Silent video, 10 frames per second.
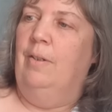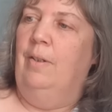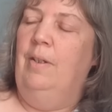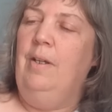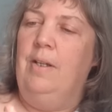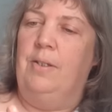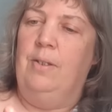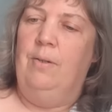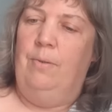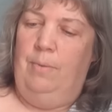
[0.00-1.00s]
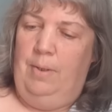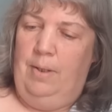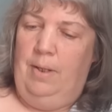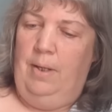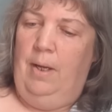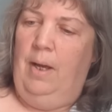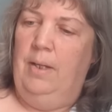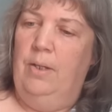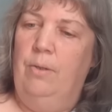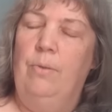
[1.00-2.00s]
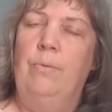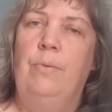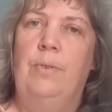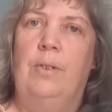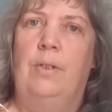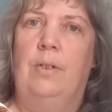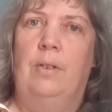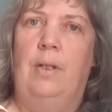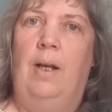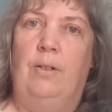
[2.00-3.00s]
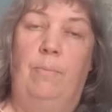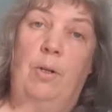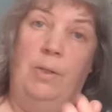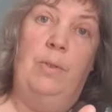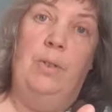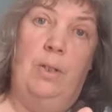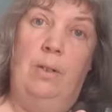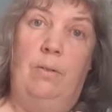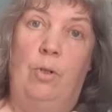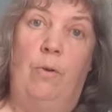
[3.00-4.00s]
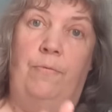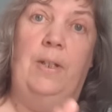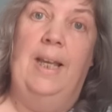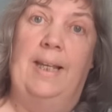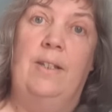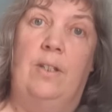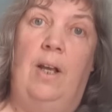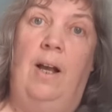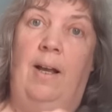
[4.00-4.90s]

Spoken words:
yeah, so I used, because it was a Toft kit, I